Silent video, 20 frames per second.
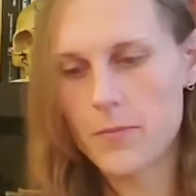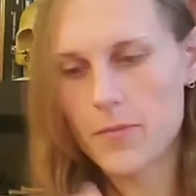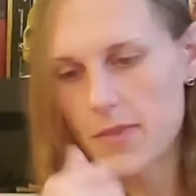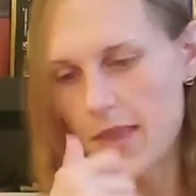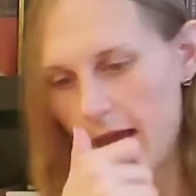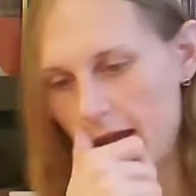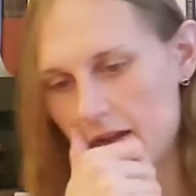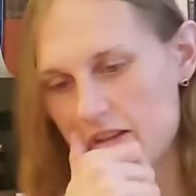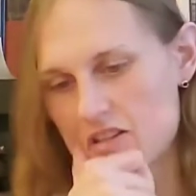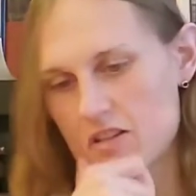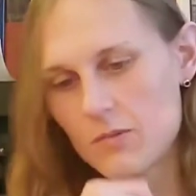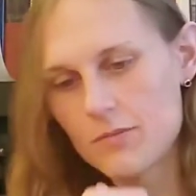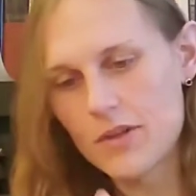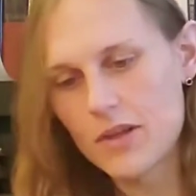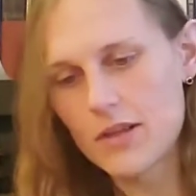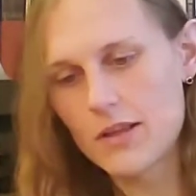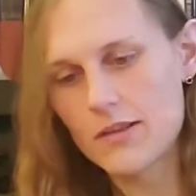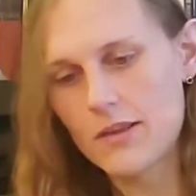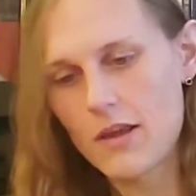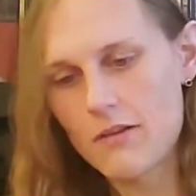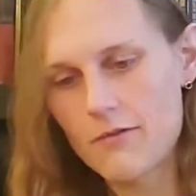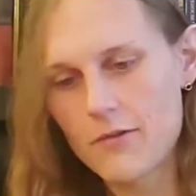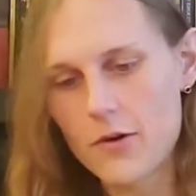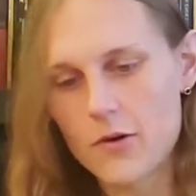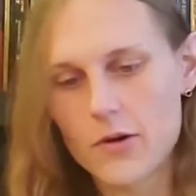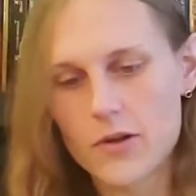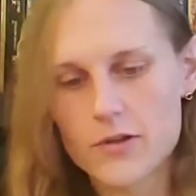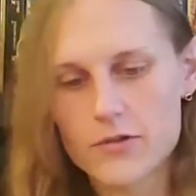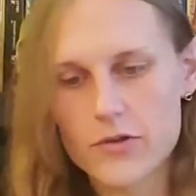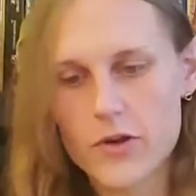That is something that they
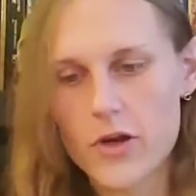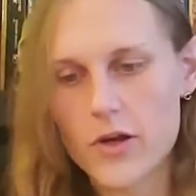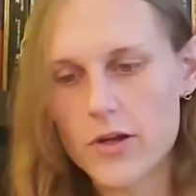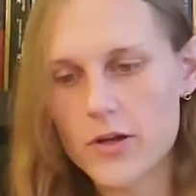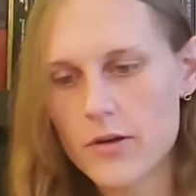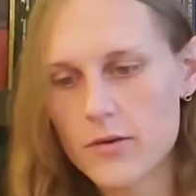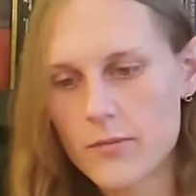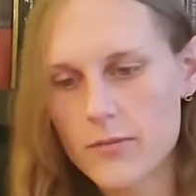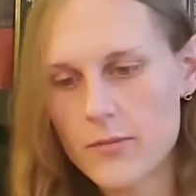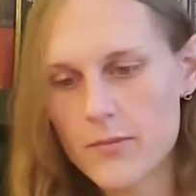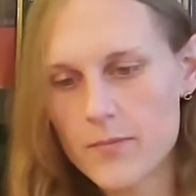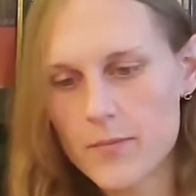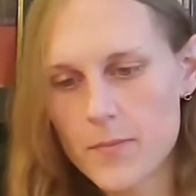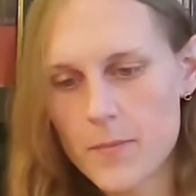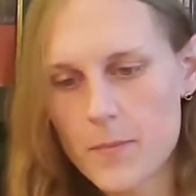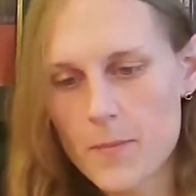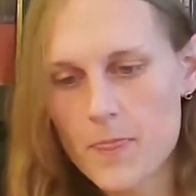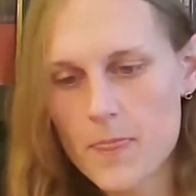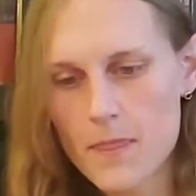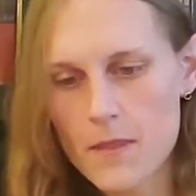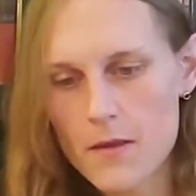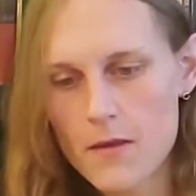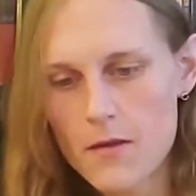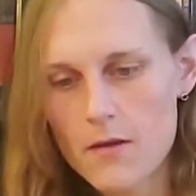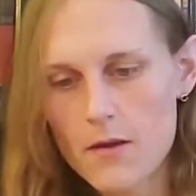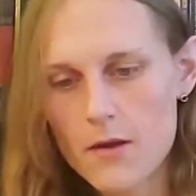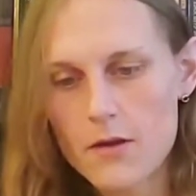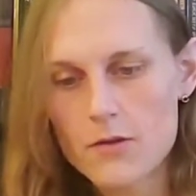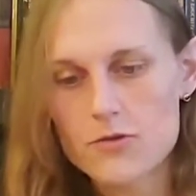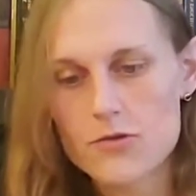focus on.
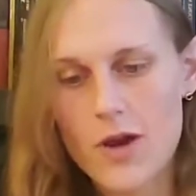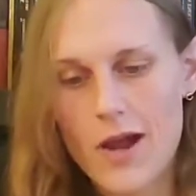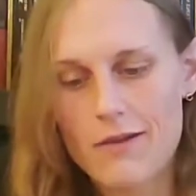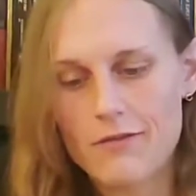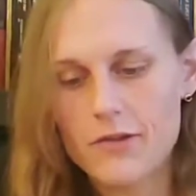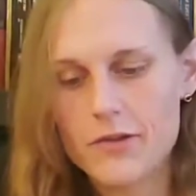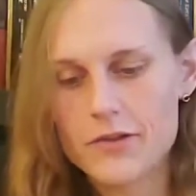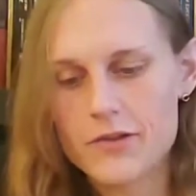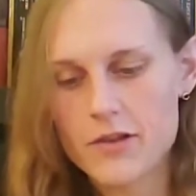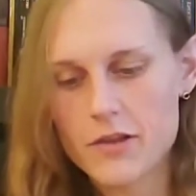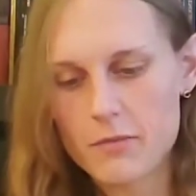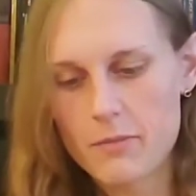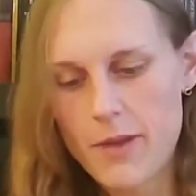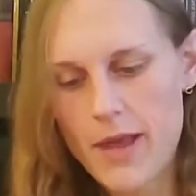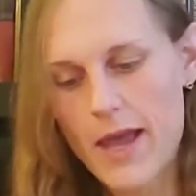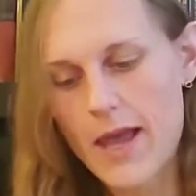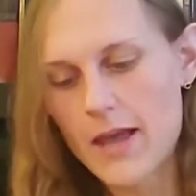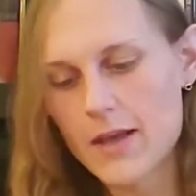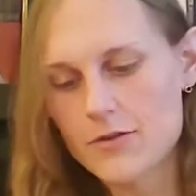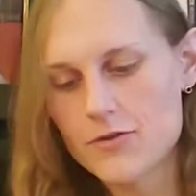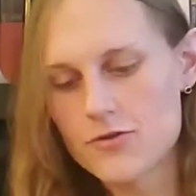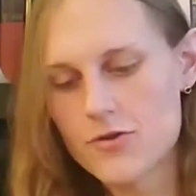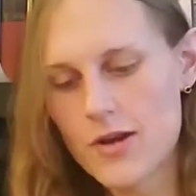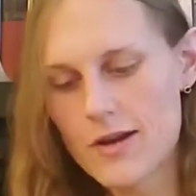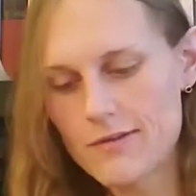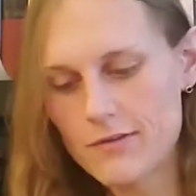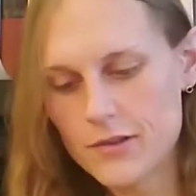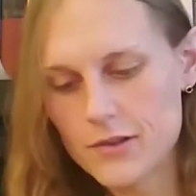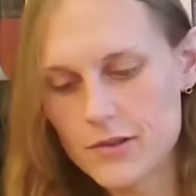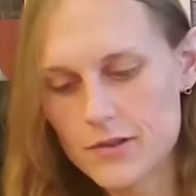Travel into the past,
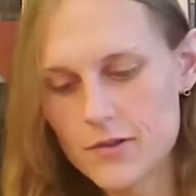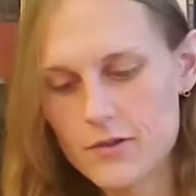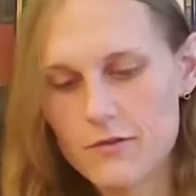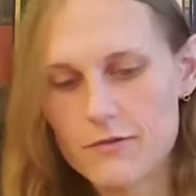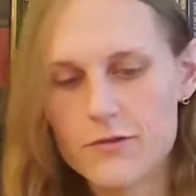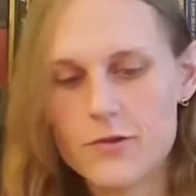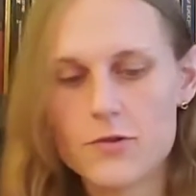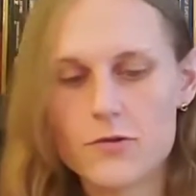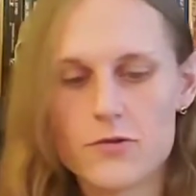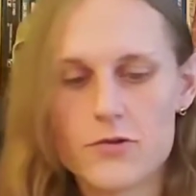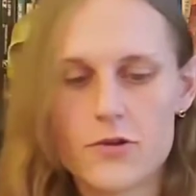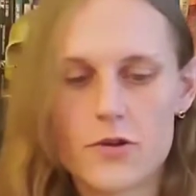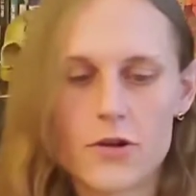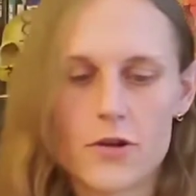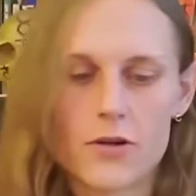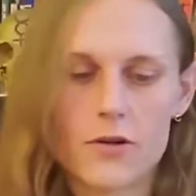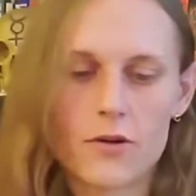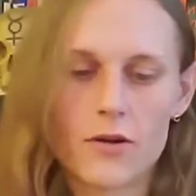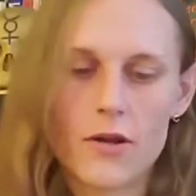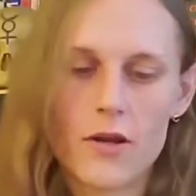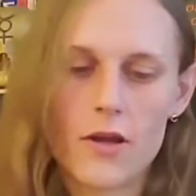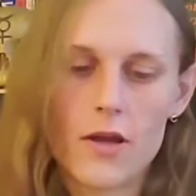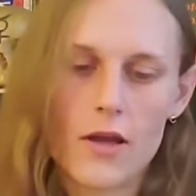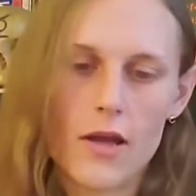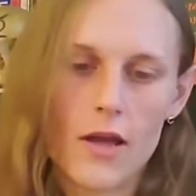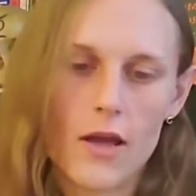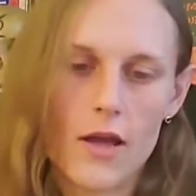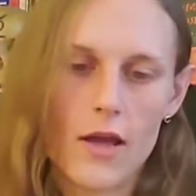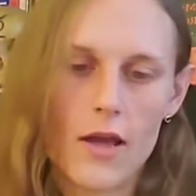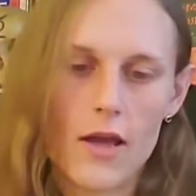travel into the future,
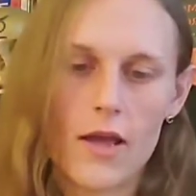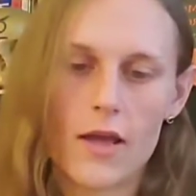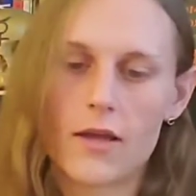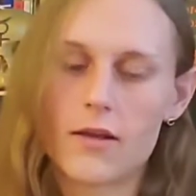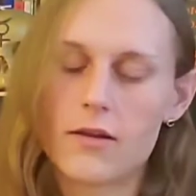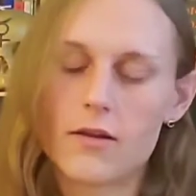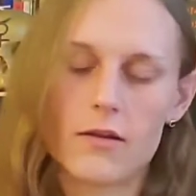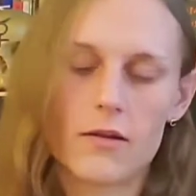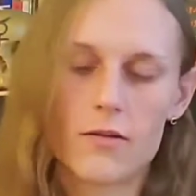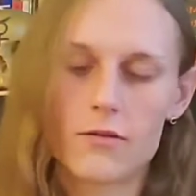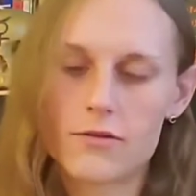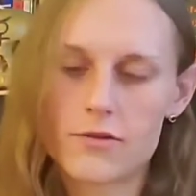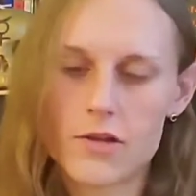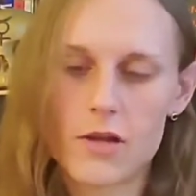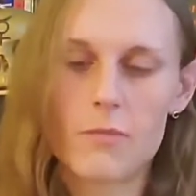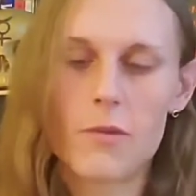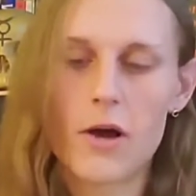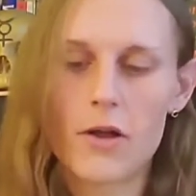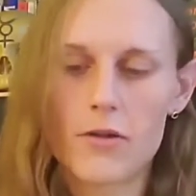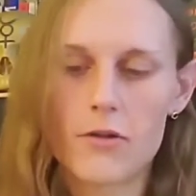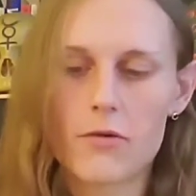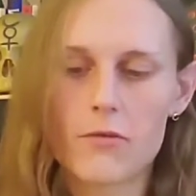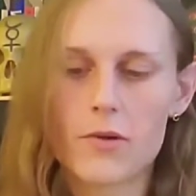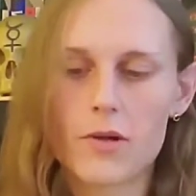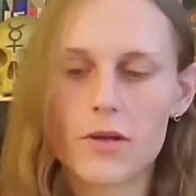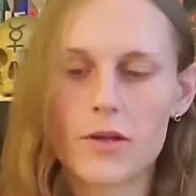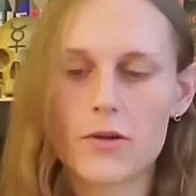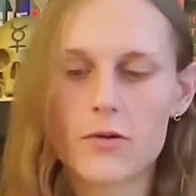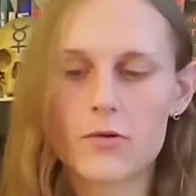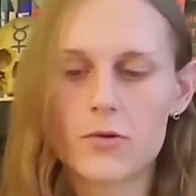and some other
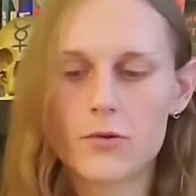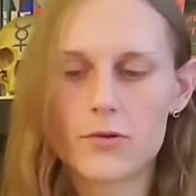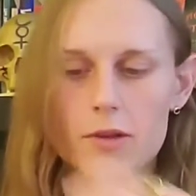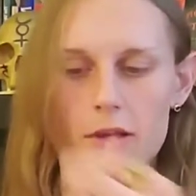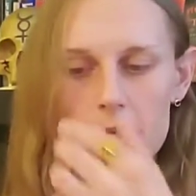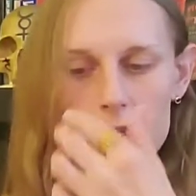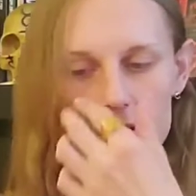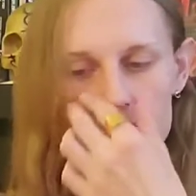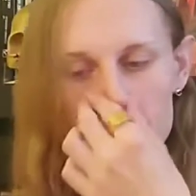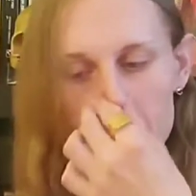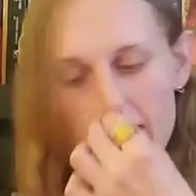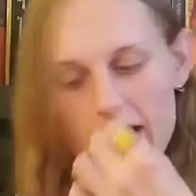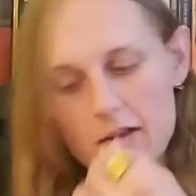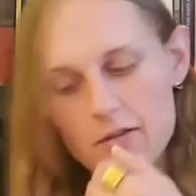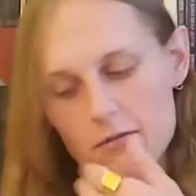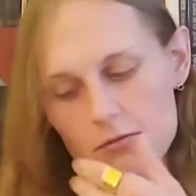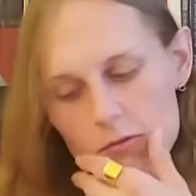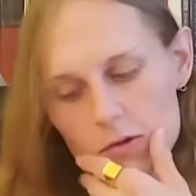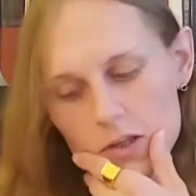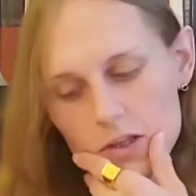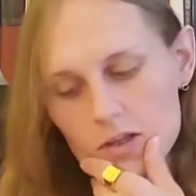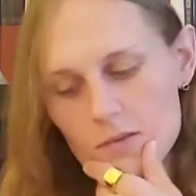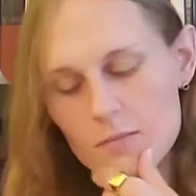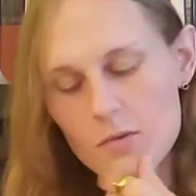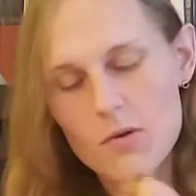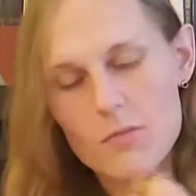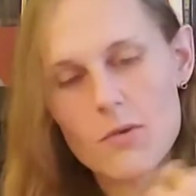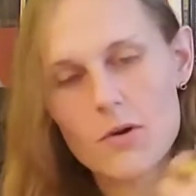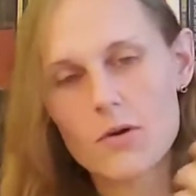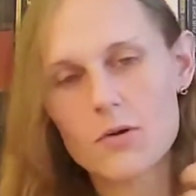really cool things that really
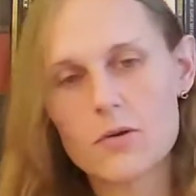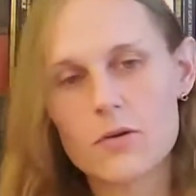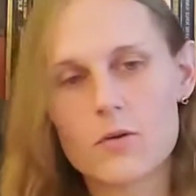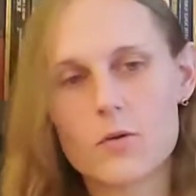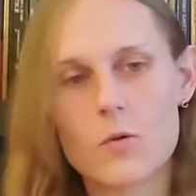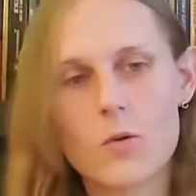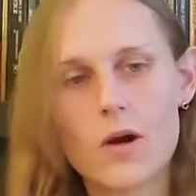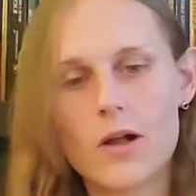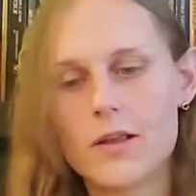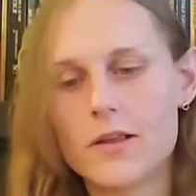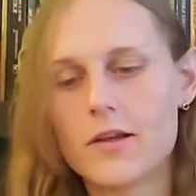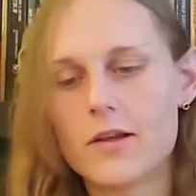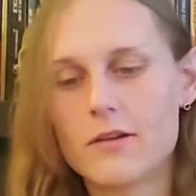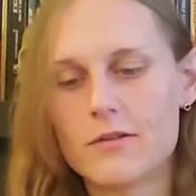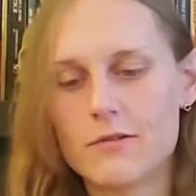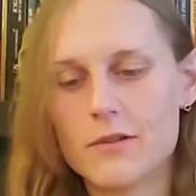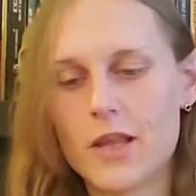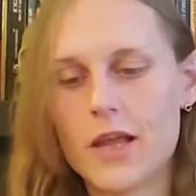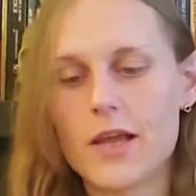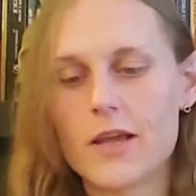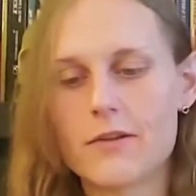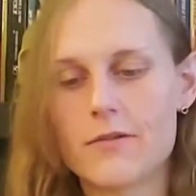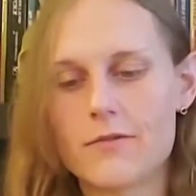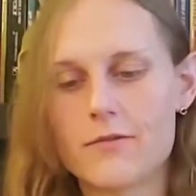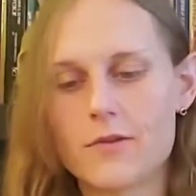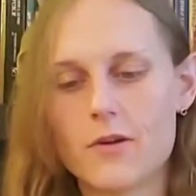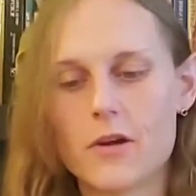promote quality of life,